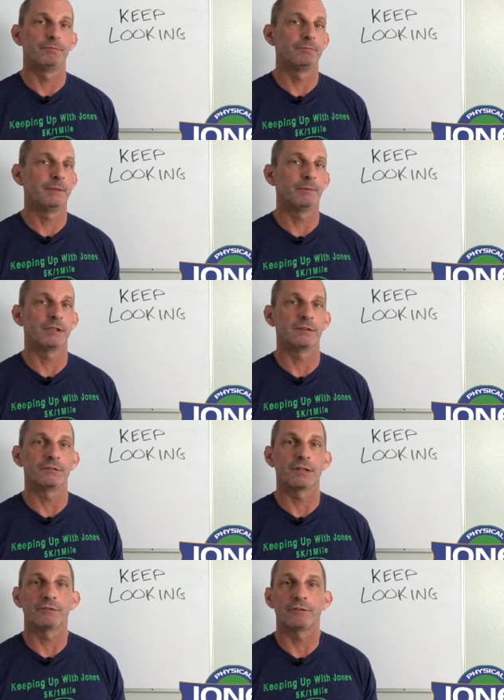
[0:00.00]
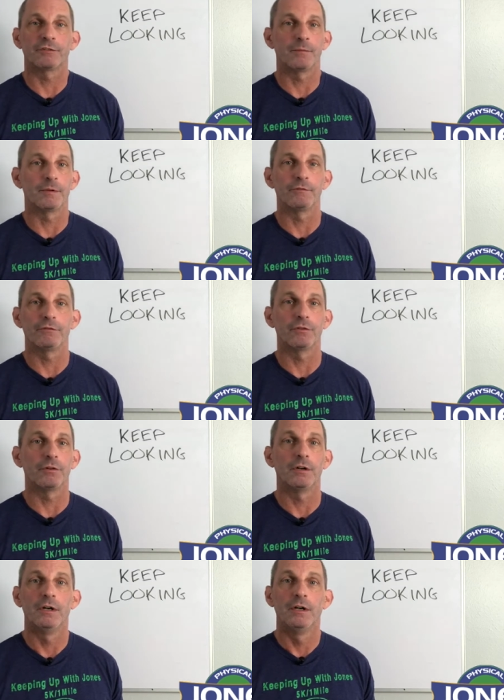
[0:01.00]
people can suffer from them
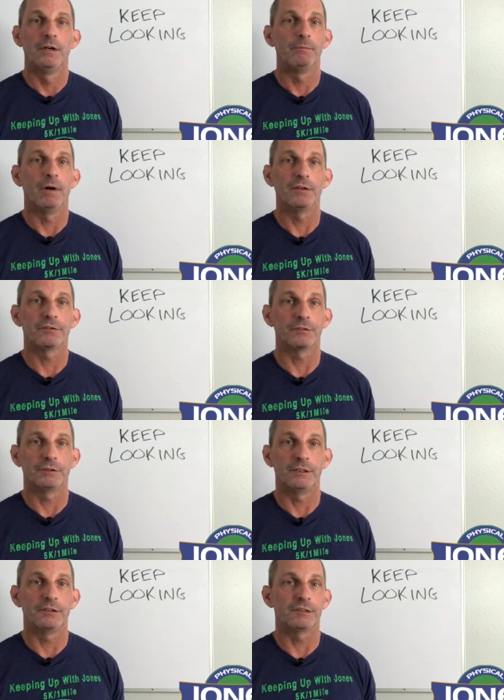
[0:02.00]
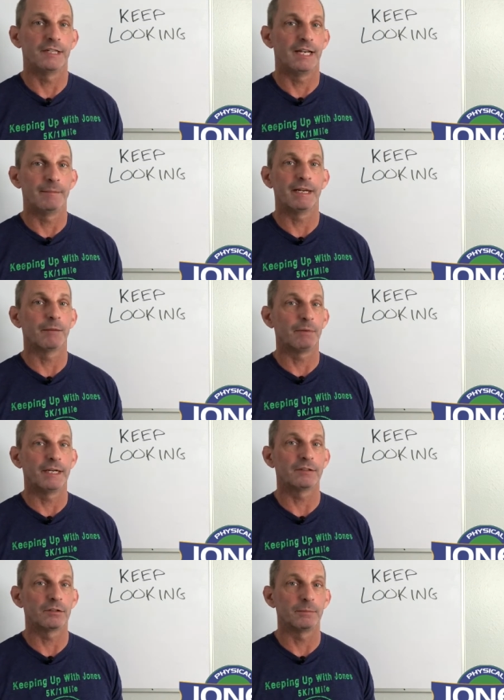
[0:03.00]
for months or years, and then they make a
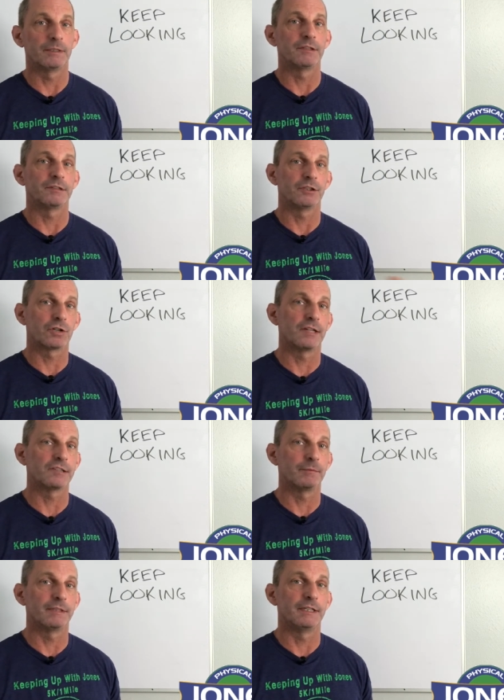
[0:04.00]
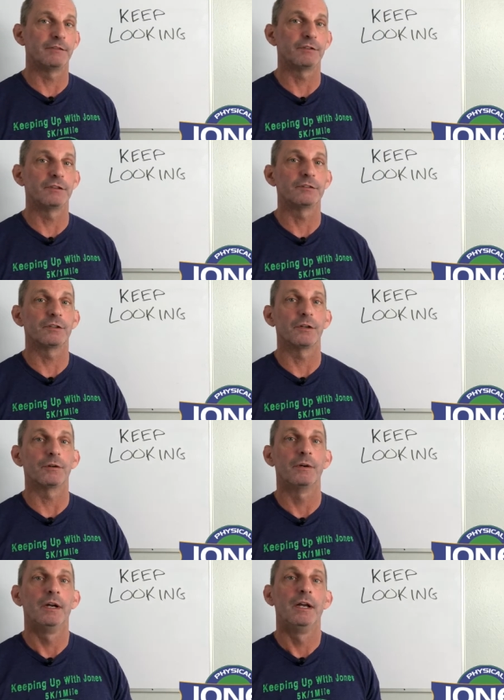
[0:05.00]
breakthrough because they try something different.
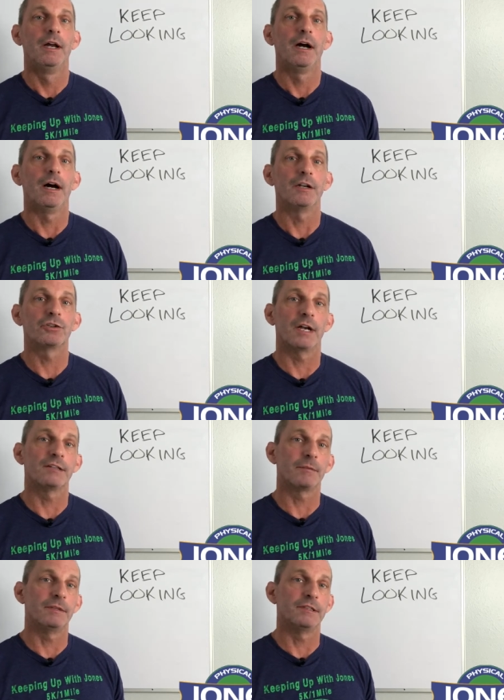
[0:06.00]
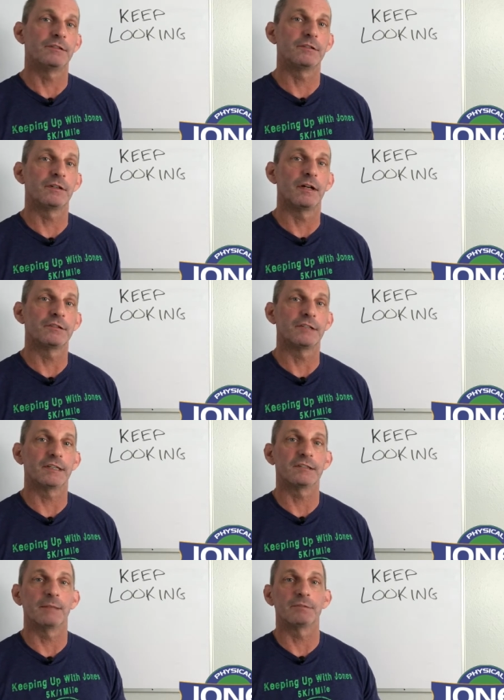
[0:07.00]
So try some of these
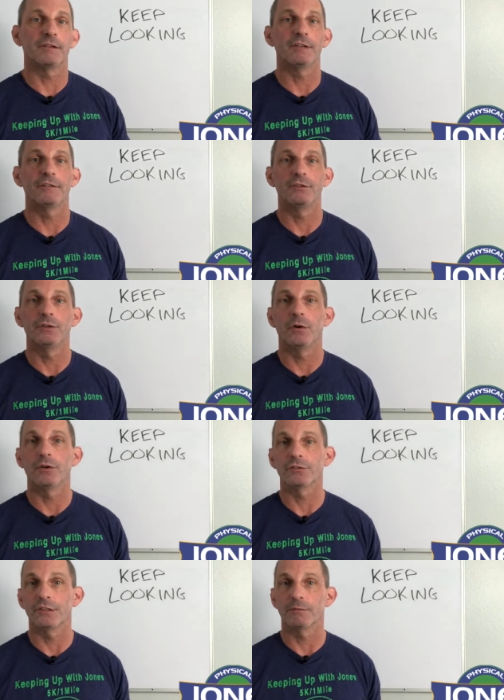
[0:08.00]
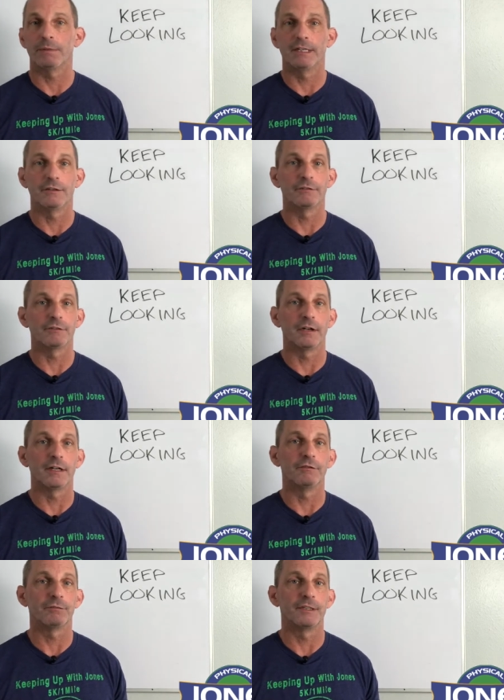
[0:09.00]
6 tips I've given you. Also, there's plenty of
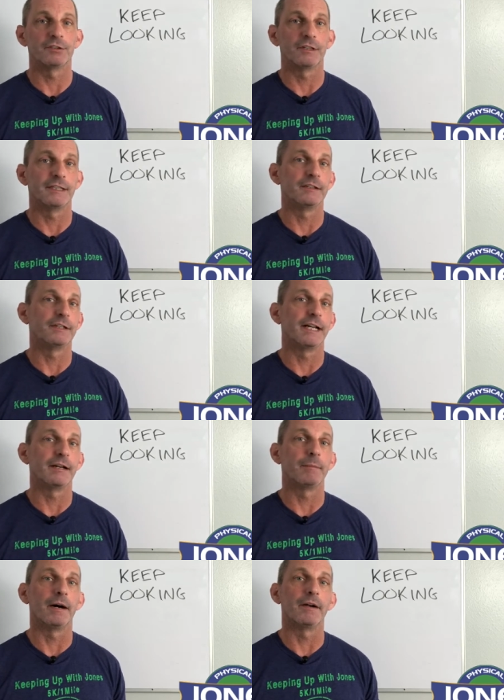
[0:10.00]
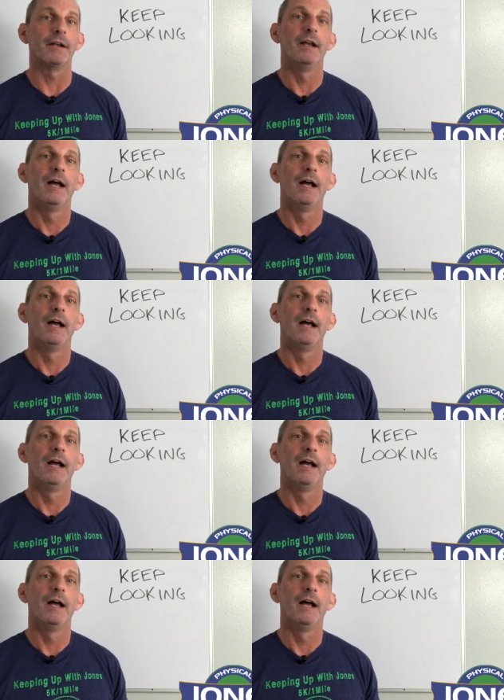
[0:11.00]
information on the internet about